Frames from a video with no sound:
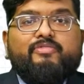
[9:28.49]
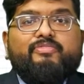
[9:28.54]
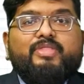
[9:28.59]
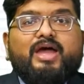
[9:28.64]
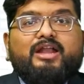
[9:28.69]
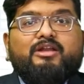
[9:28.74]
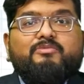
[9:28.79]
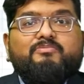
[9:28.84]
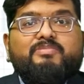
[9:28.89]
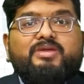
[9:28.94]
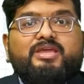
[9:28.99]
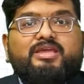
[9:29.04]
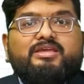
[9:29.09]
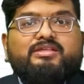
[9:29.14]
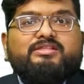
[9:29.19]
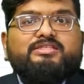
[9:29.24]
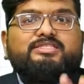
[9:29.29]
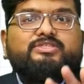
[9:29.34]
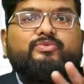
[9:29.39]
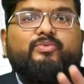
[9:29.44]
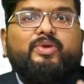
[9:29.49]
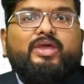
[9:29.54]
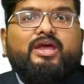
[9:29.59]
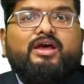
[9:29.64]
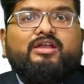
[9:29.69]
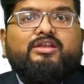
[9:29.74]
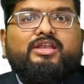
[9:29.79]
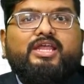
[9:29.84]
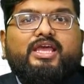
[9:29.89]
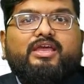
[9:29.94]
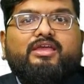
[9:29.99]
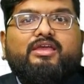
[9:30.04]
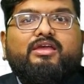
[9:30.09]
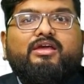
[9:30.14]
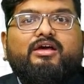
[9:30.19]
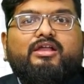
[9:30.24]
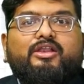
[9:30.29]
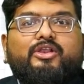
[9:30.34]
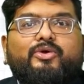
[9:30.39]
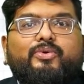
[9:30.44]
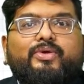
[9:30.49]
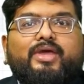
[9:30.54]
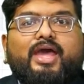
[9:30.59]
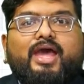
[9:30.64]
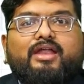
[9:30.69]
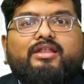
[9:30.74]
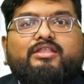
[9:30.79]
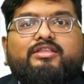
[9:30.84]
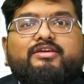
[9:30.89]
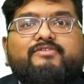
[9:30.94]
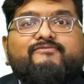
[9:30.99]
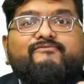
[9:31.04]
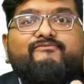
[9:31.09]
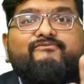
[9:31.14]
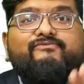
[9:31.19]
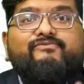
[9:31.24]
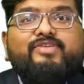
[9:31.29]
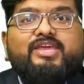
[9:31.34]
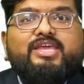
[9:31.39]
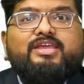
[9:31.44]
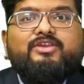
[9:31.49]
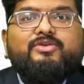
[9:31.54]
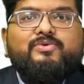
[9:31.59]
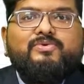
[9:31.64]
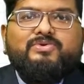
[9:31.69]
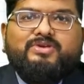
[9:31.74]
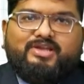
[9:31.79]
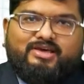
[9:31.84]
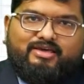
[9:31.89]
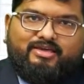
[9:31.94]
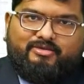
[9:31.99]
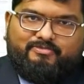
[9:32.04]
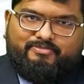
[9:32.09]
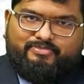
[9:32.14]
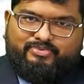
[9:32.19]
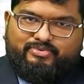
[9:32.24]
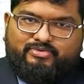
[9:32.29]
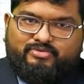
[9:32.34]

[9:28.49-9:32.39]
that means we are taking a look at the phenotype.